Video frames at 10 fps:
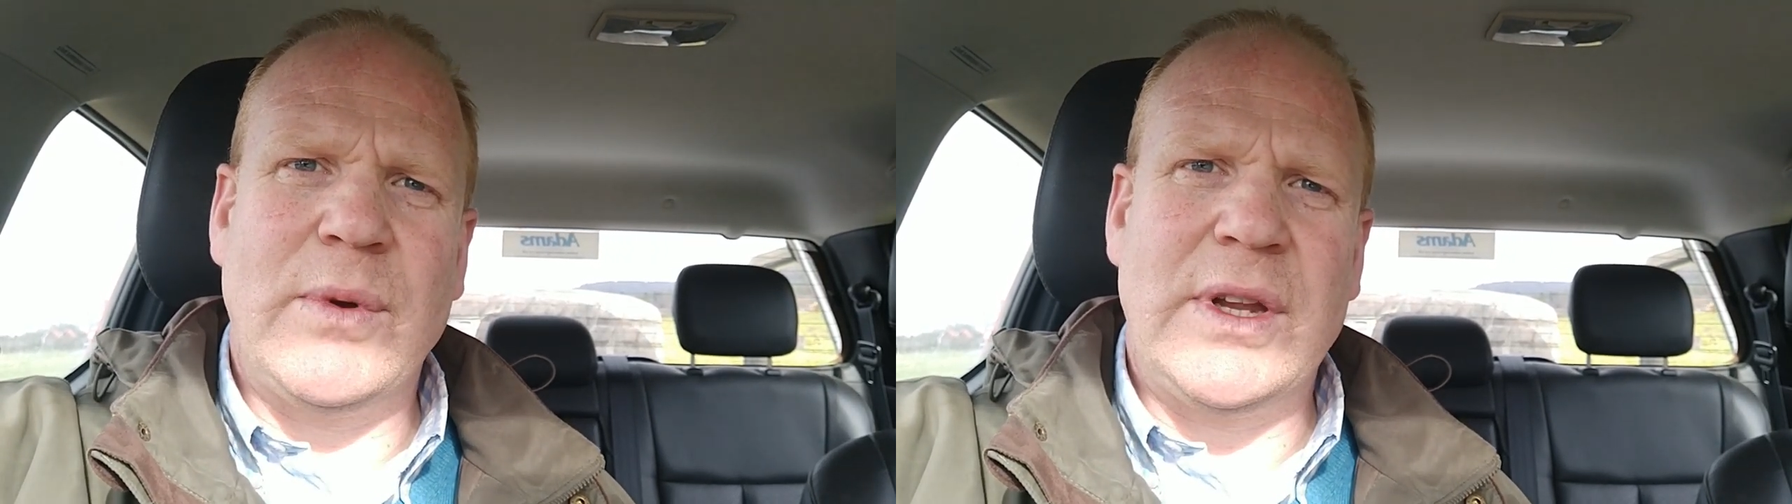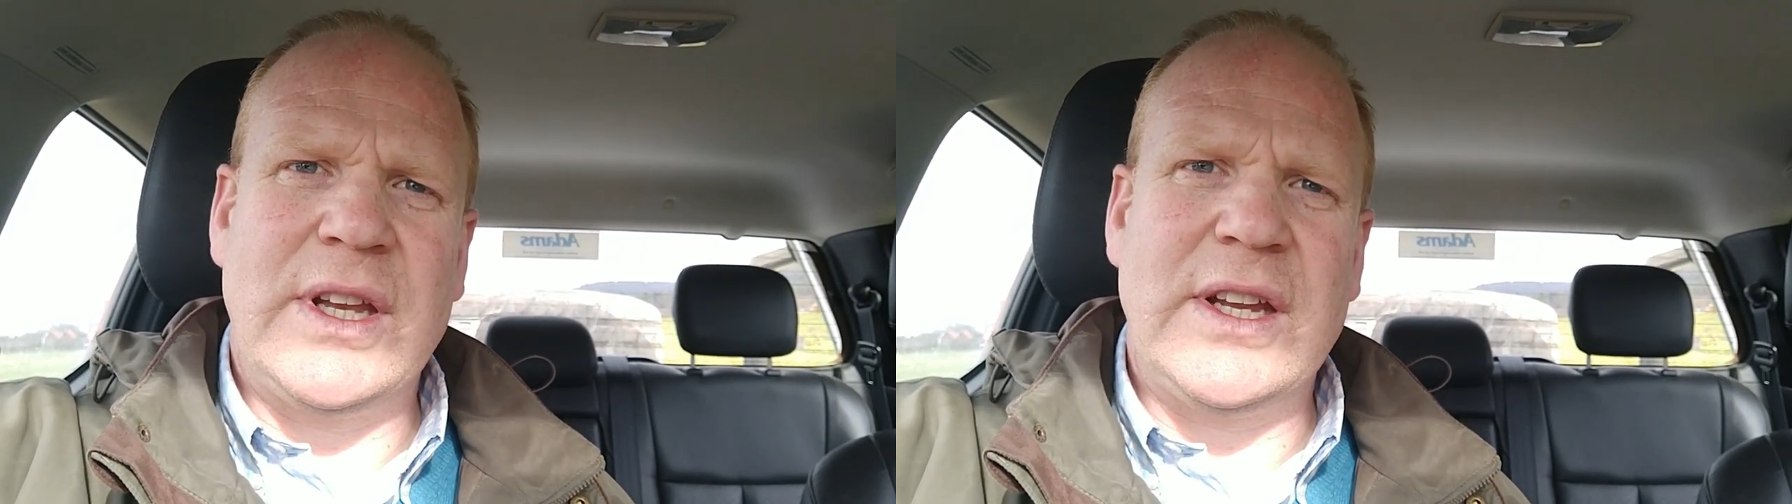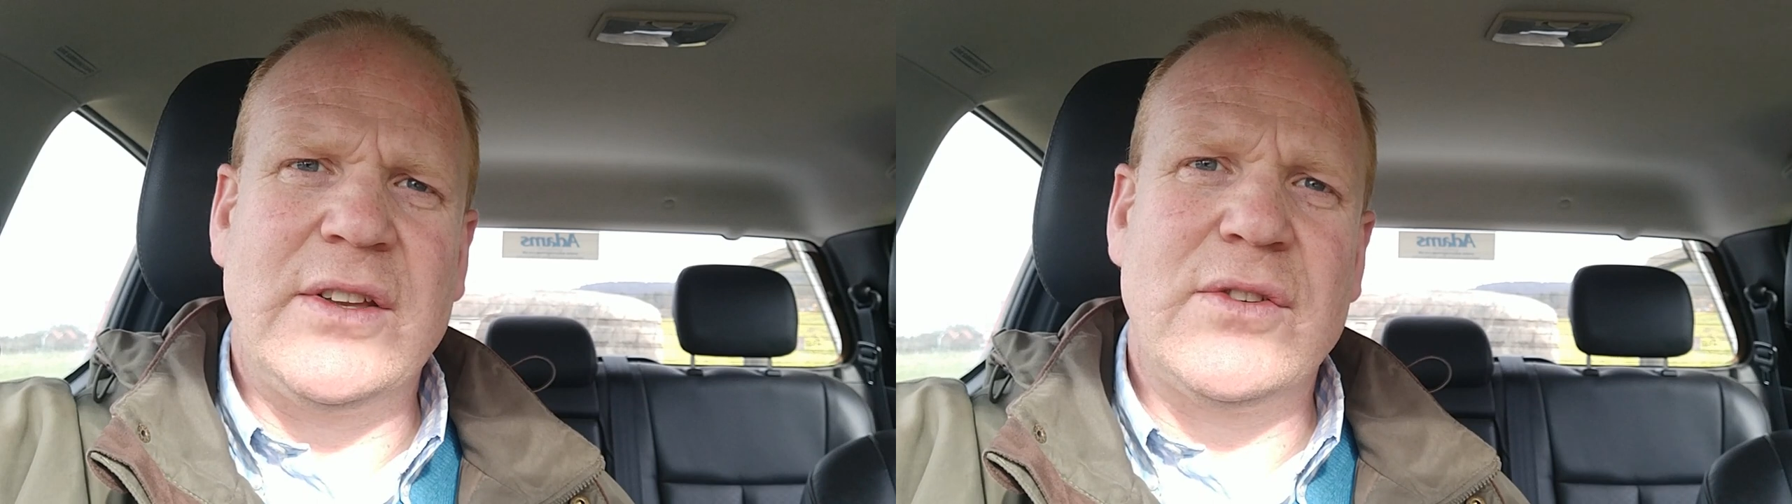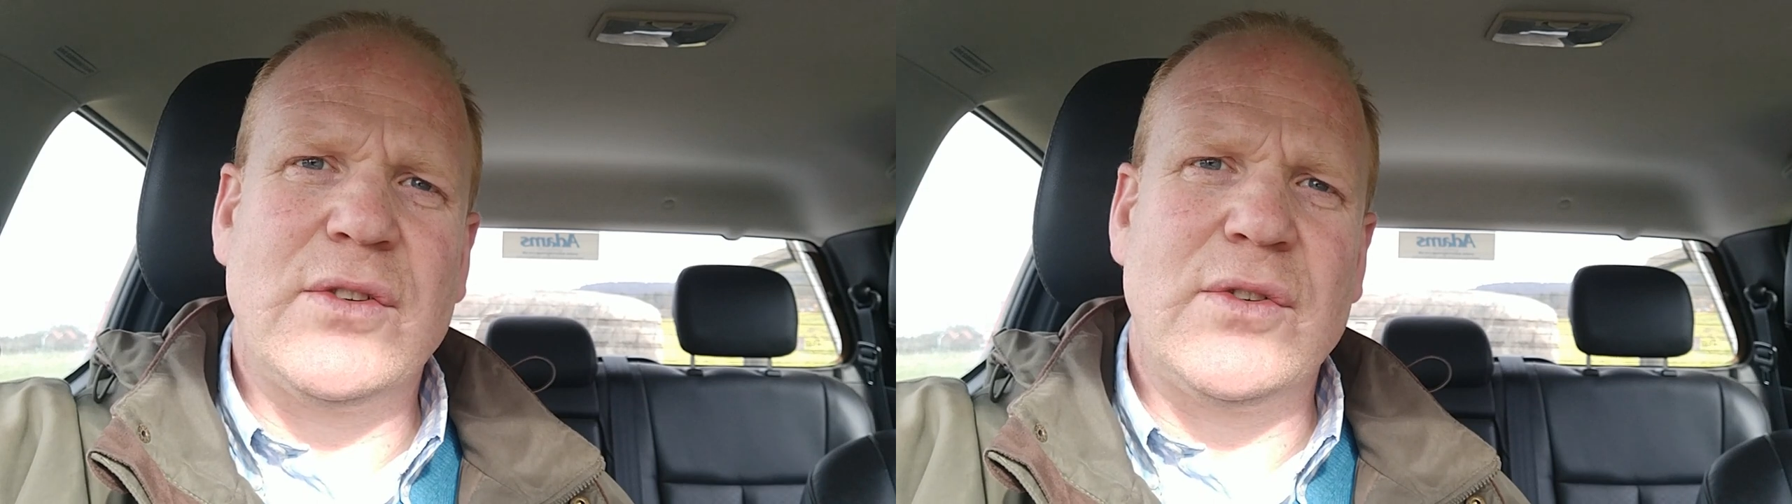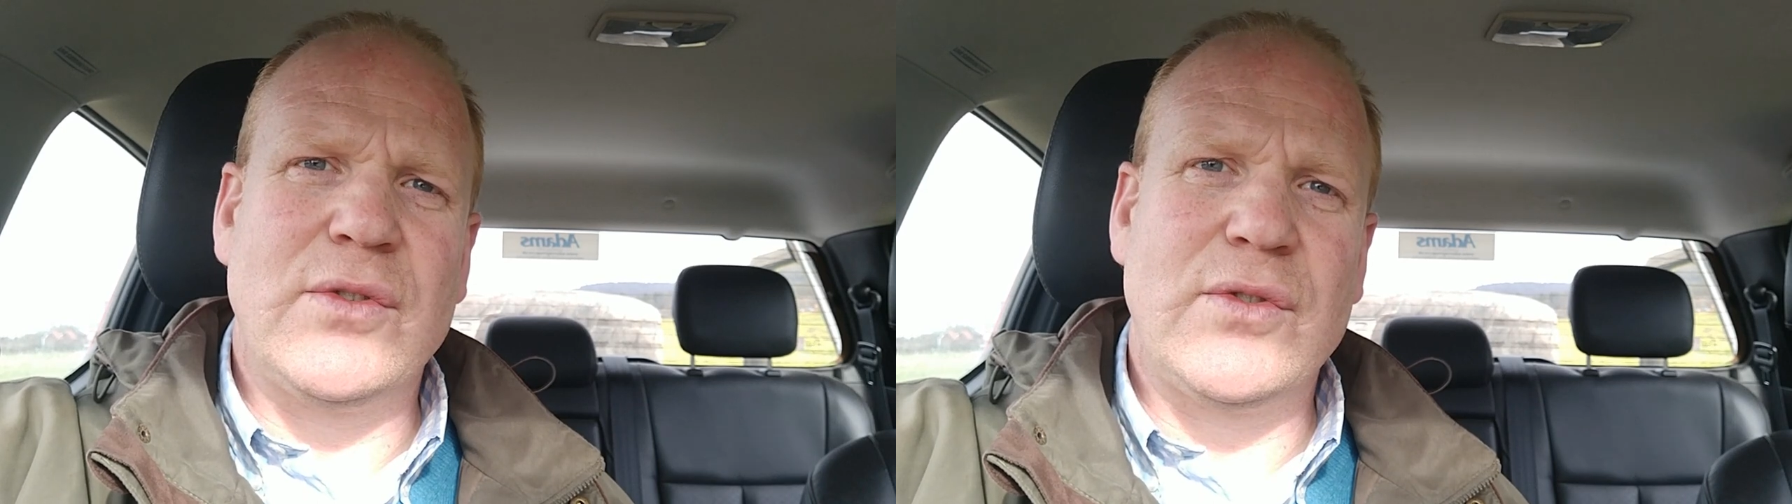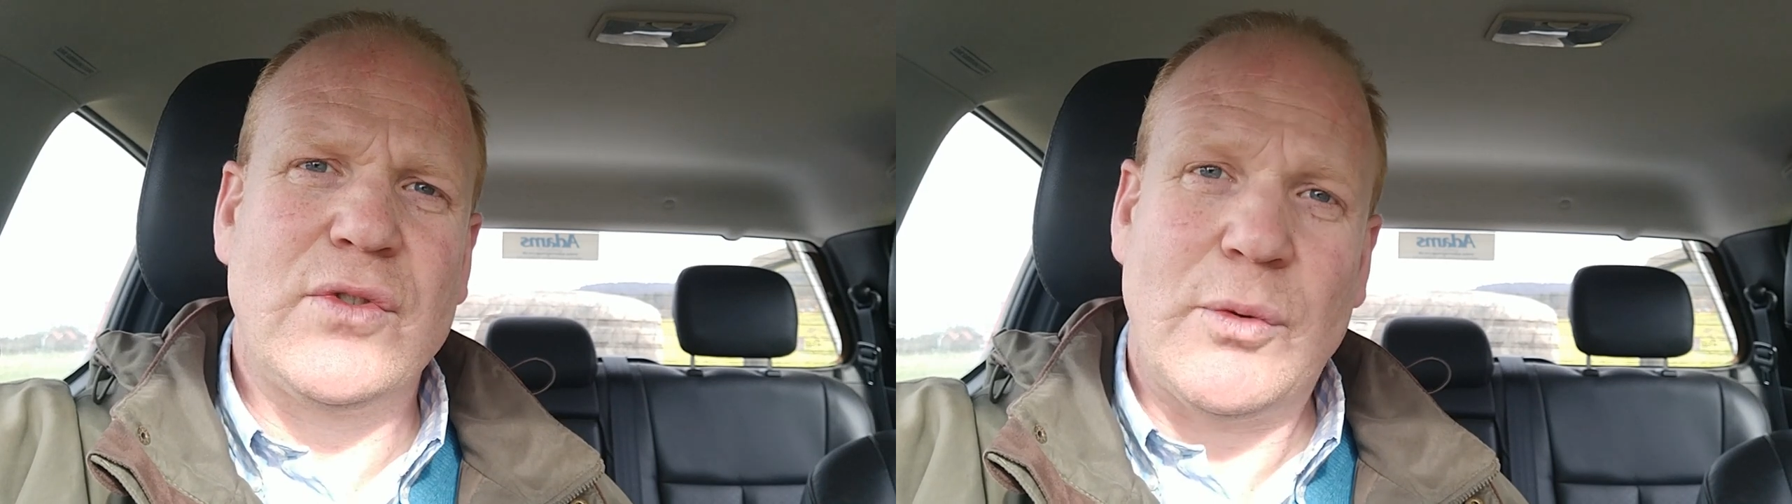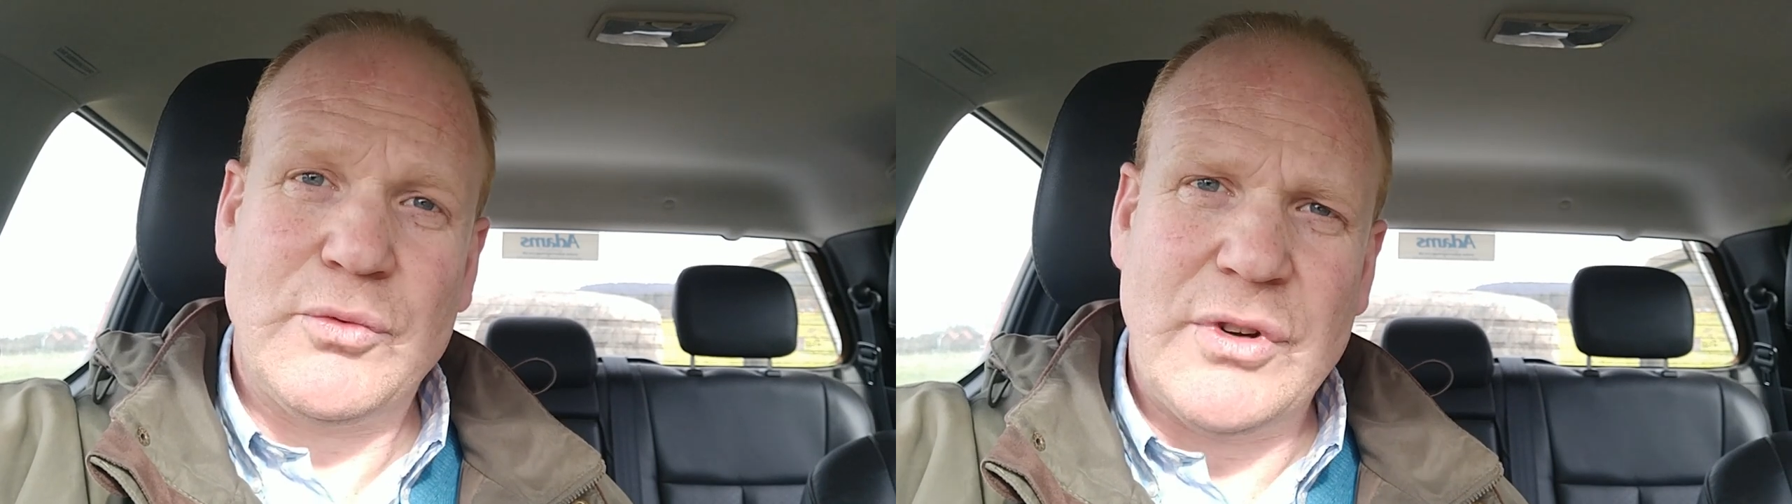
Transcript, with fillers: we need to stop